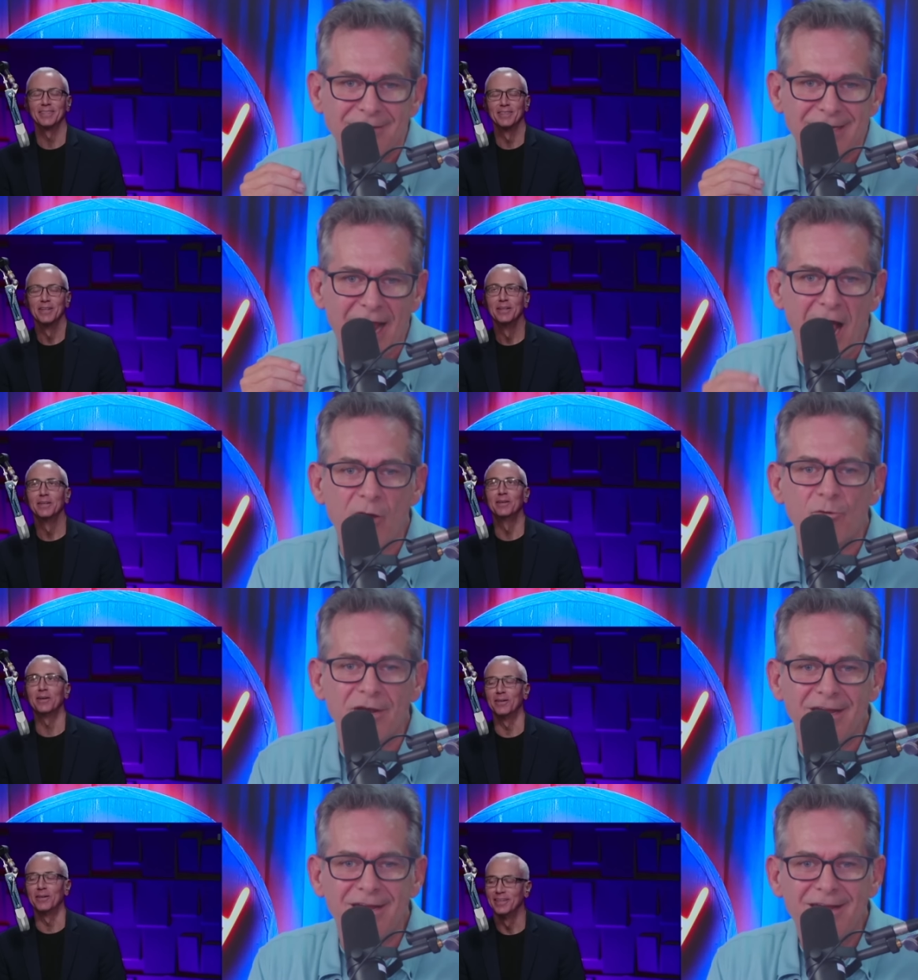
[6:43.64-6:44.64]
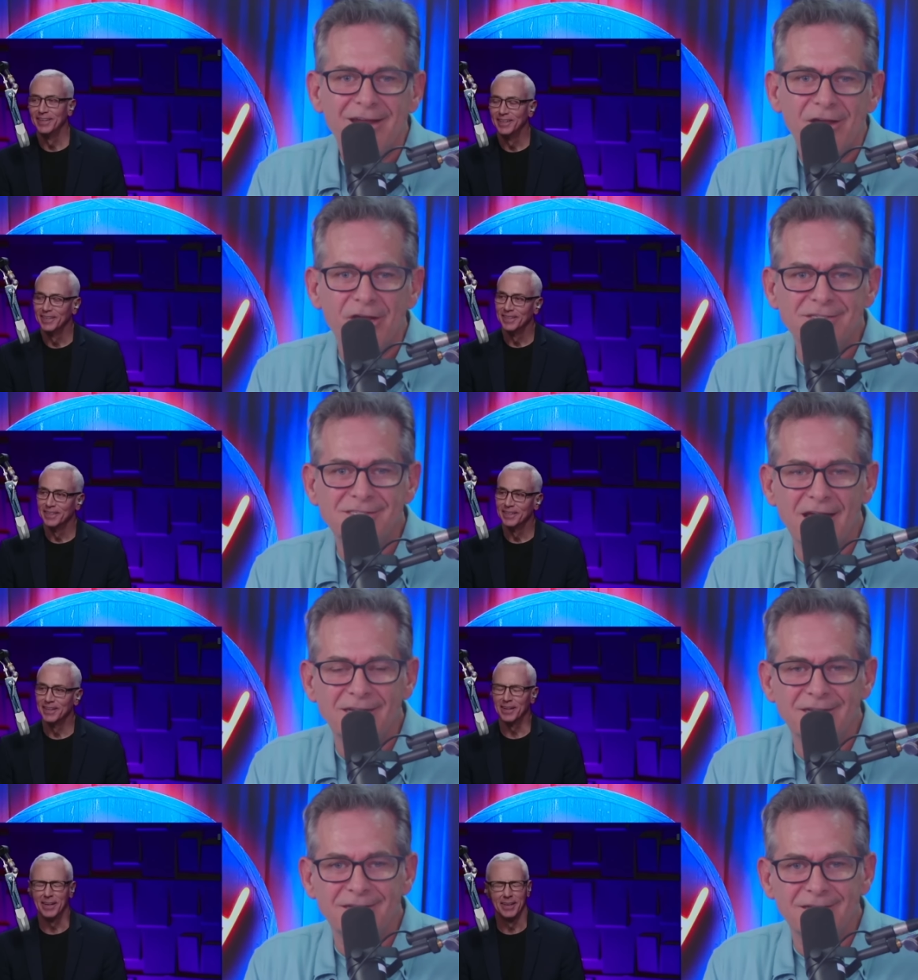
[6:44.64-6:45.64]
Speaker 1: the irony is that
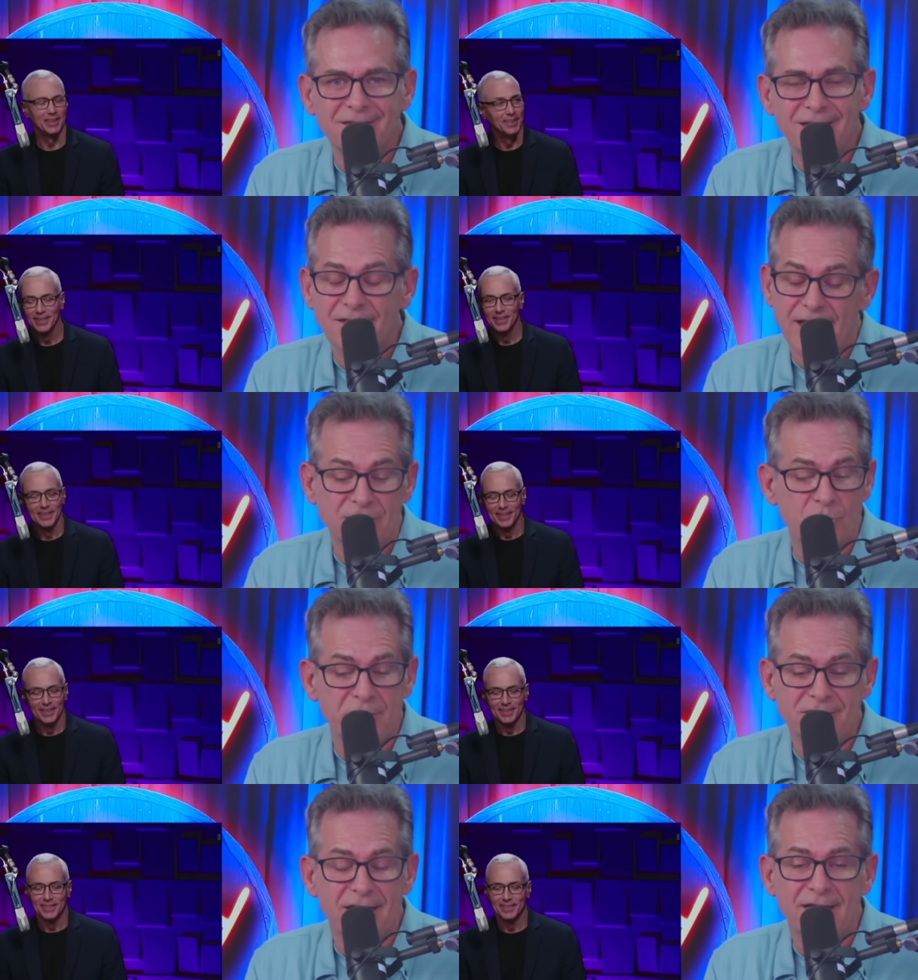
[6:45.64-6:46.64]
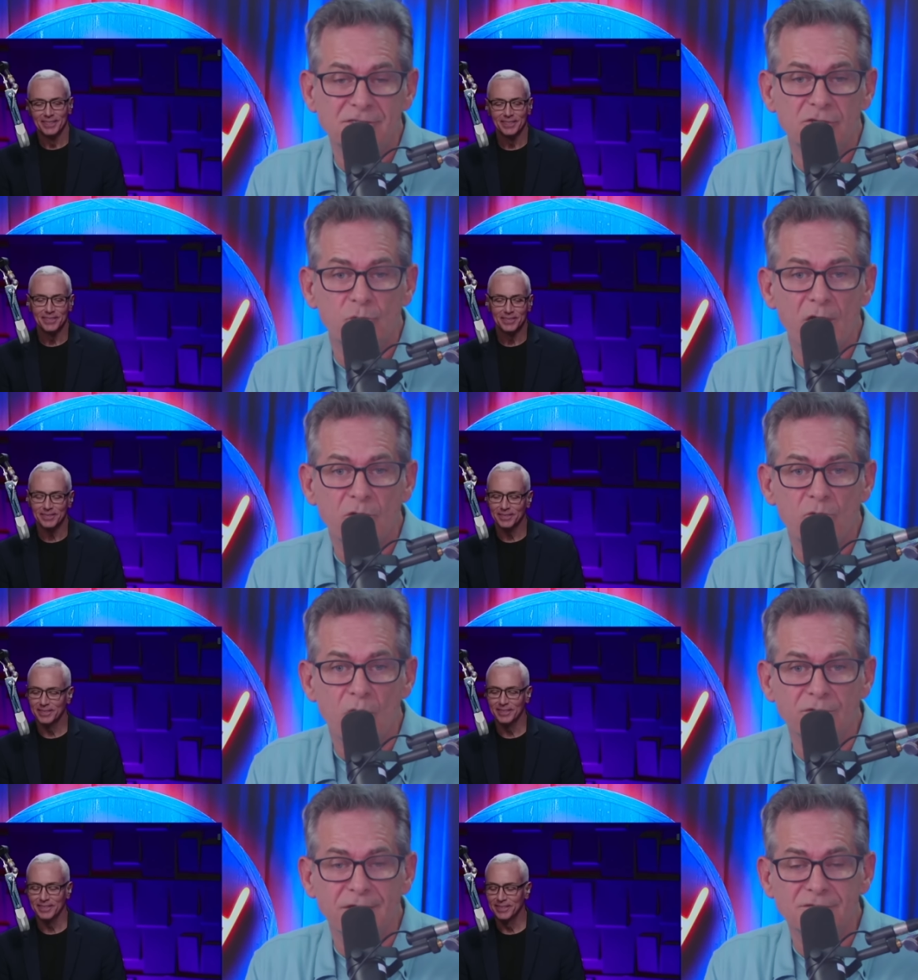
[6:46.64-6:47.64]
that that's what he said. That's a direct
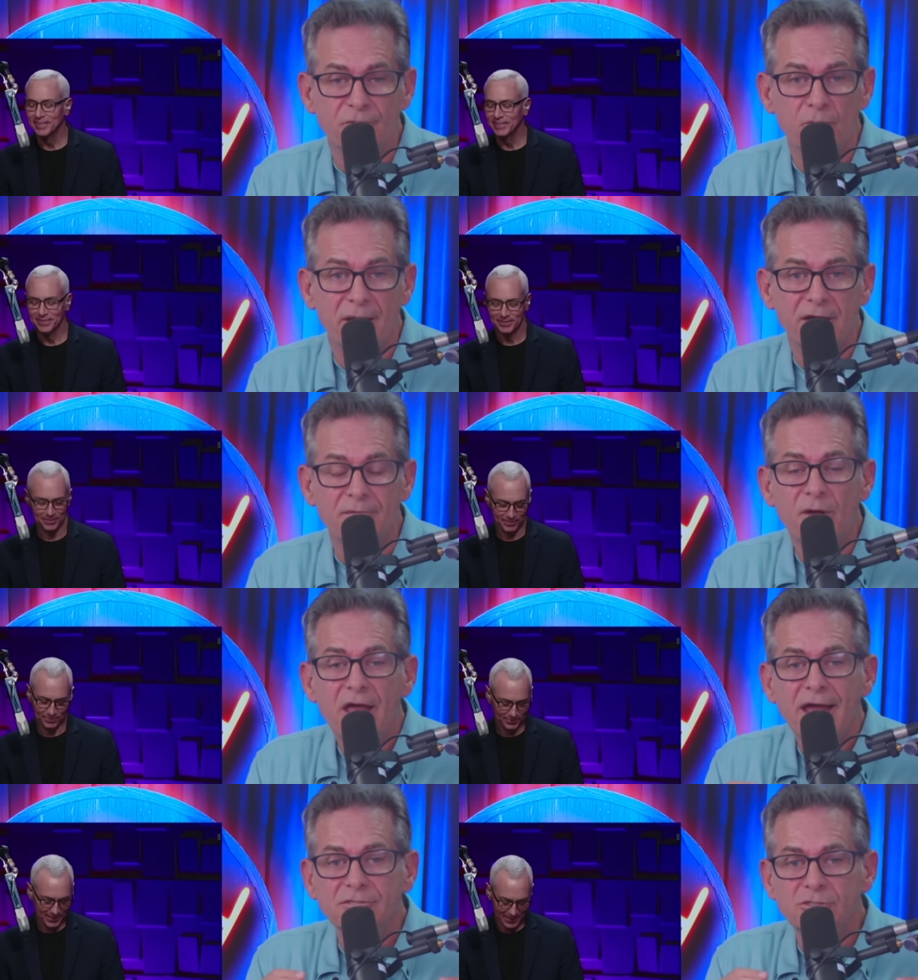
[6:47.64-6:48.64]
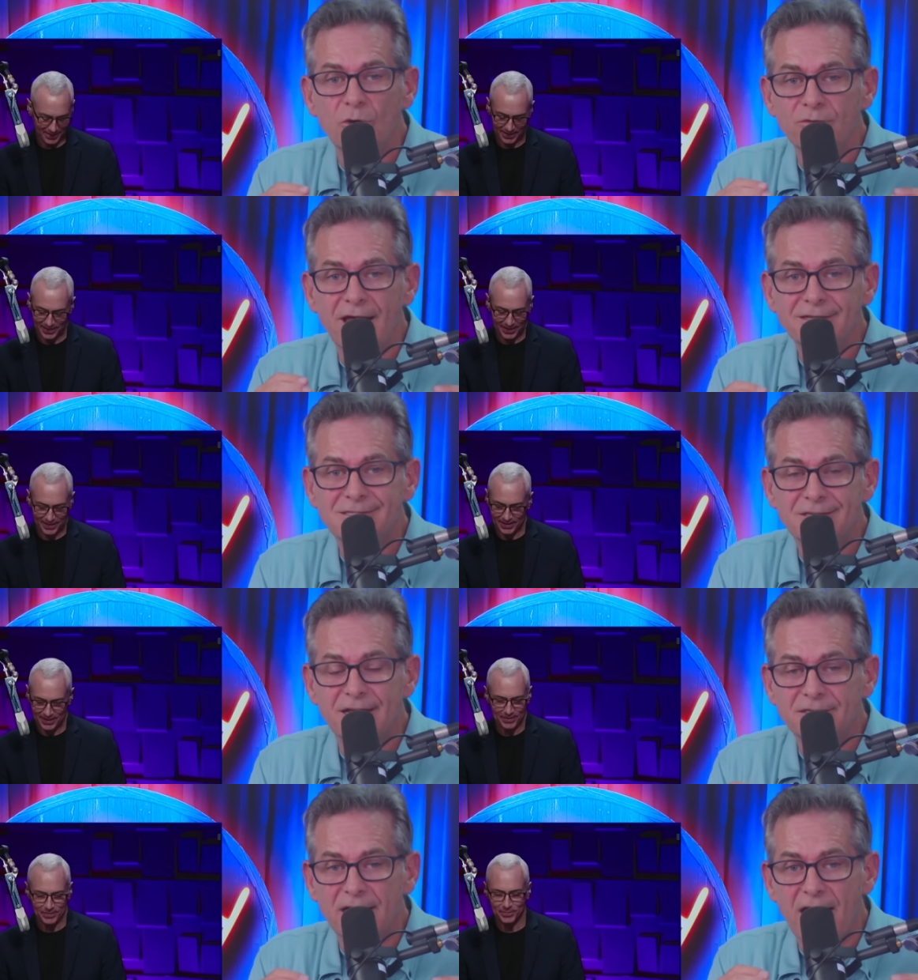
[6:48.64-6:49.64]
quote. That's verbatim. And so that's that
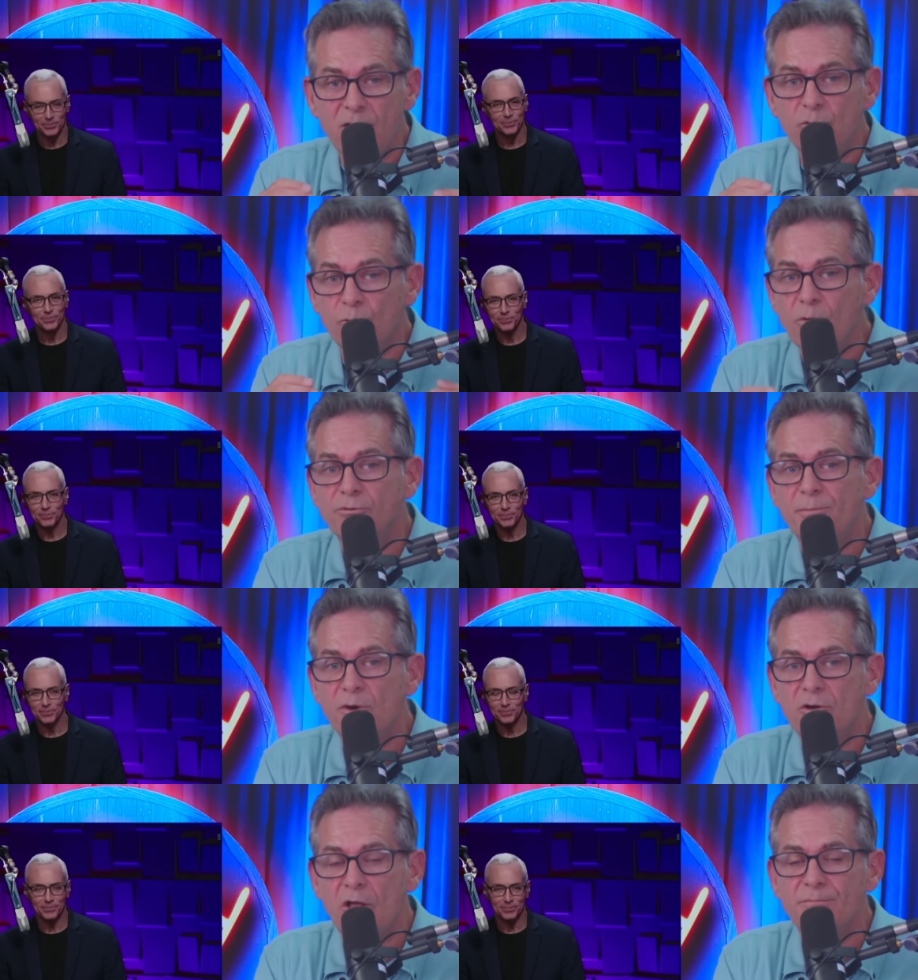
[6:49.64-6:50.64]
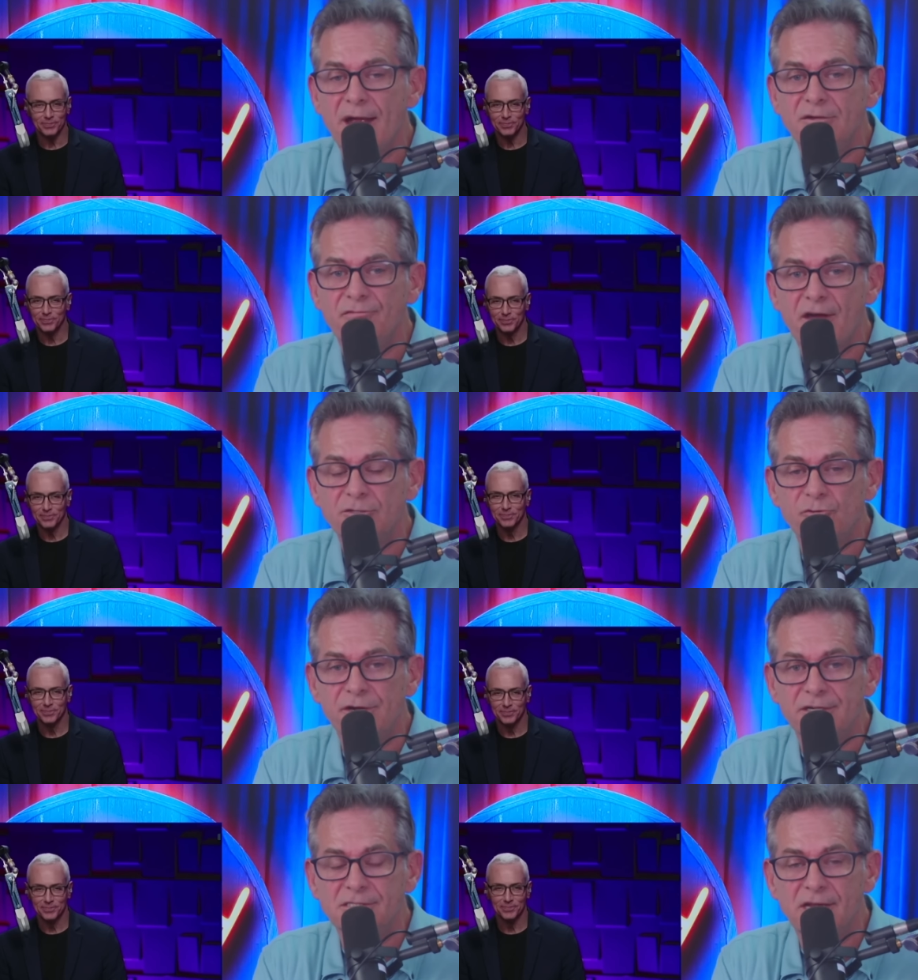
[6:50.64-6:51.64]
the guy who wrote the book called Manufacturing
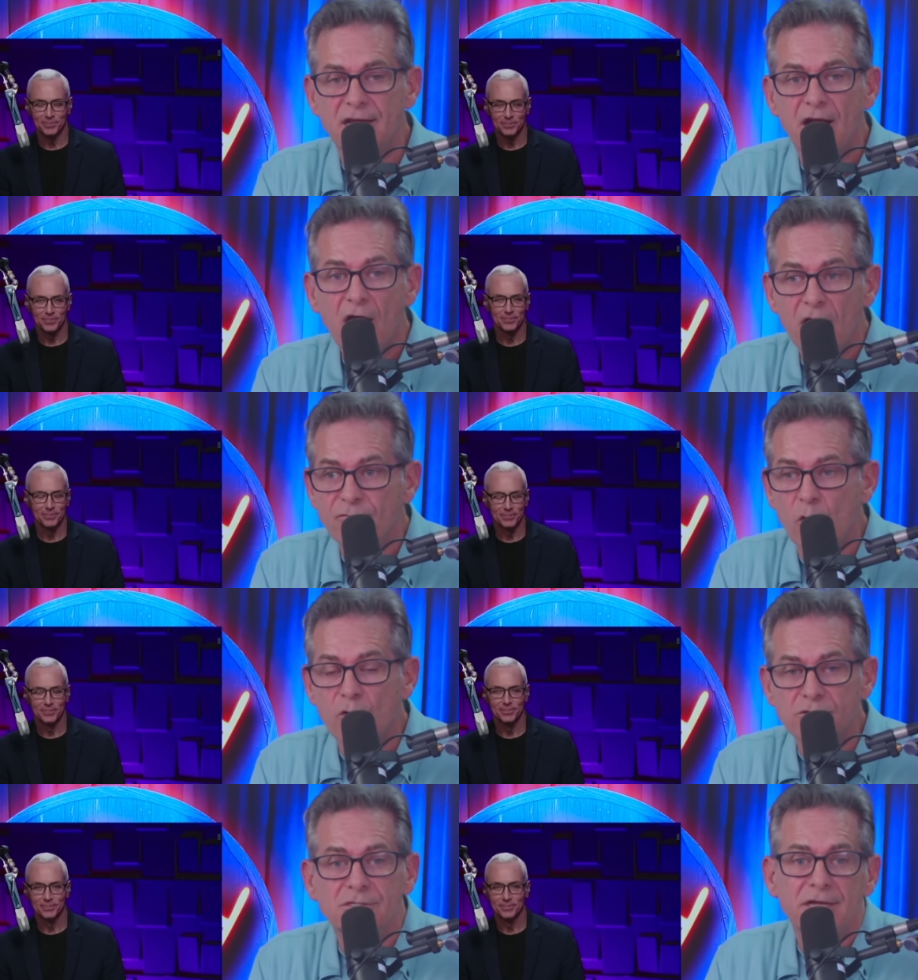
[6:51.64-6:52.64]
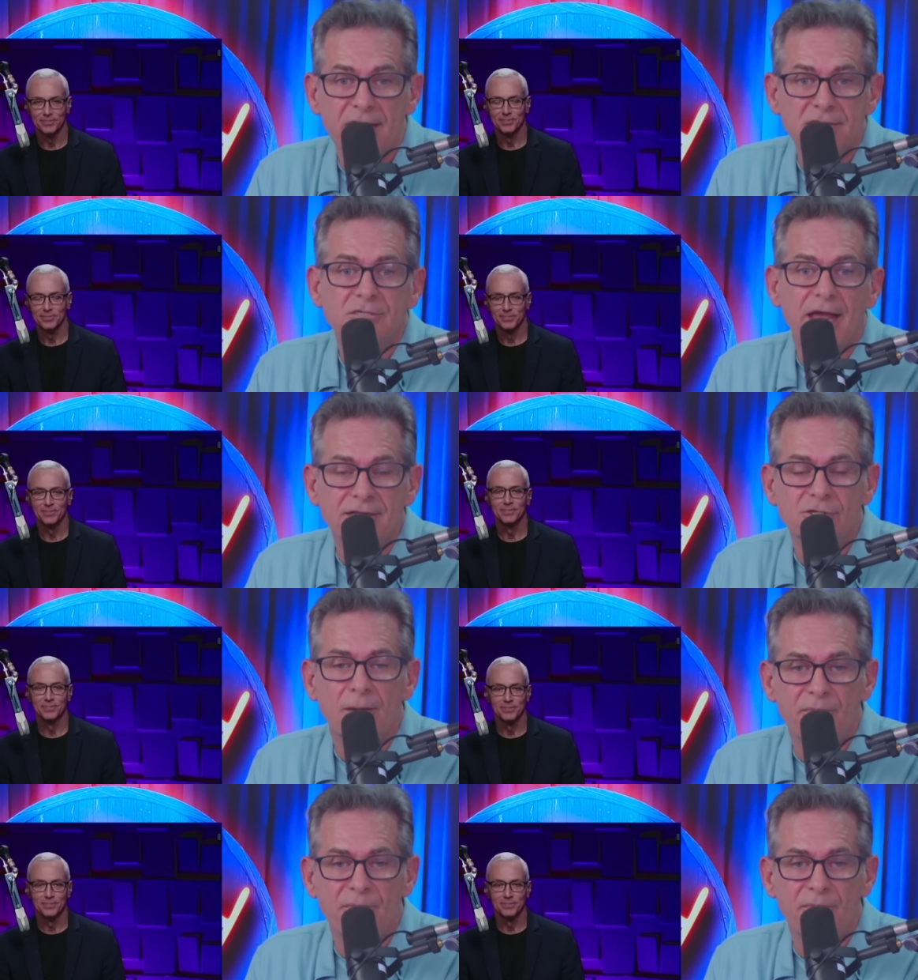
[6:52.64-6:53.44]
Consent, of course, it ends up